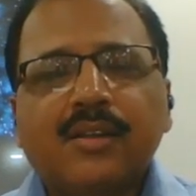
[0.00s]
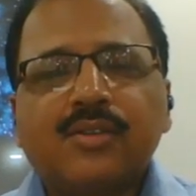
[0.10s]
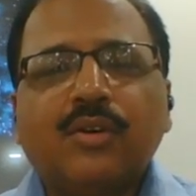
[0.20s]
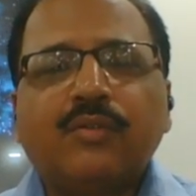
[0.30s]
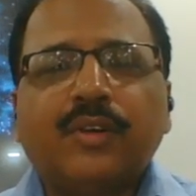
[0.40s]

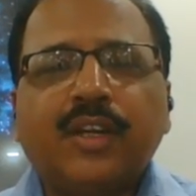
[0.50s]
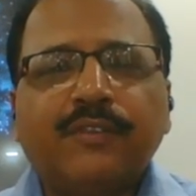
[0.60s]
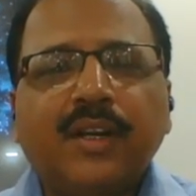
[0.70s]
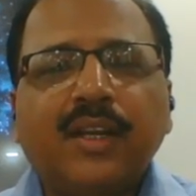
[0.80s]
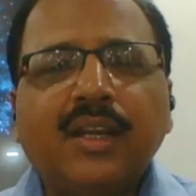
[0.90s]
So
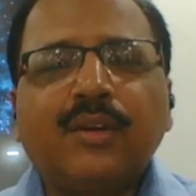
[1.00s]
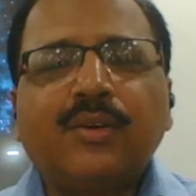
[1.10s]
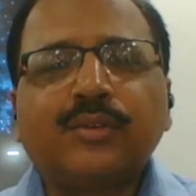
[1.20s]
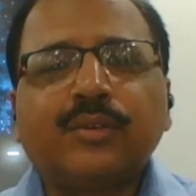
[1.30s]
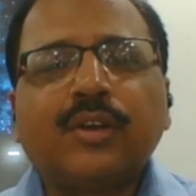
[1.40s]
definitely
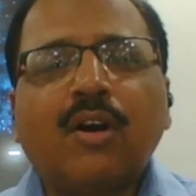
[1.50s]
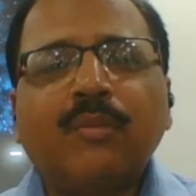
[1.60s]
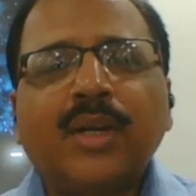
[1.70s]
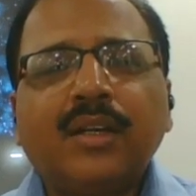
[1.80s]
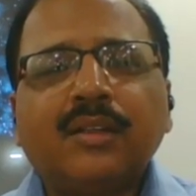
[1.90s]
I'll go through the
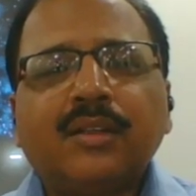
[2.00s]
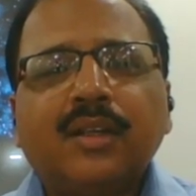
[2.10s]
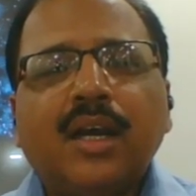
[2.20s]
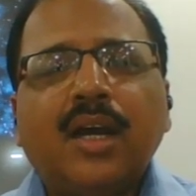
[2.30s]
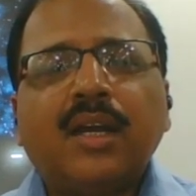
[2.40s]
comment,
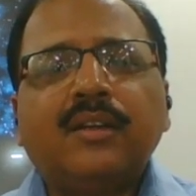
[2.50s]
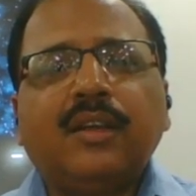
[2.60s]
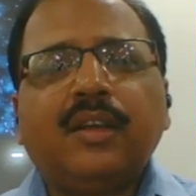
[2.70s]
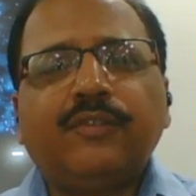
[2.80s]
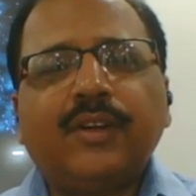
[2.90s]

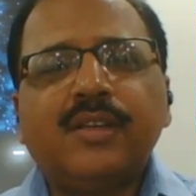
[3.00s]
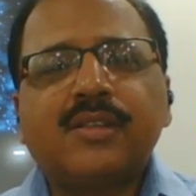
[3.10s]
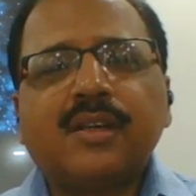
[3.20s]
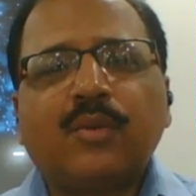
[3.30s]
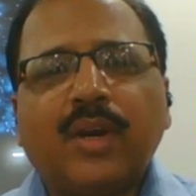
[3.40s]
and if it
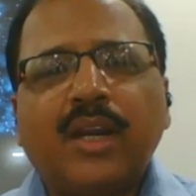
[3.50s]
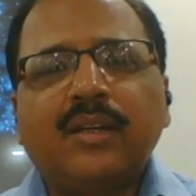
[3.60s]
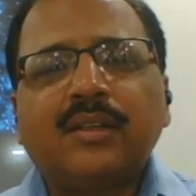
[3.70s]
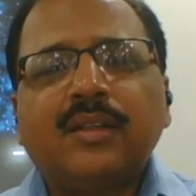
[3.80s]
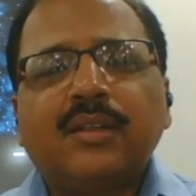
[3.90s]
is
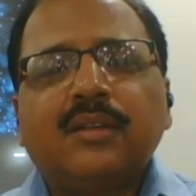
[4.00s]
required,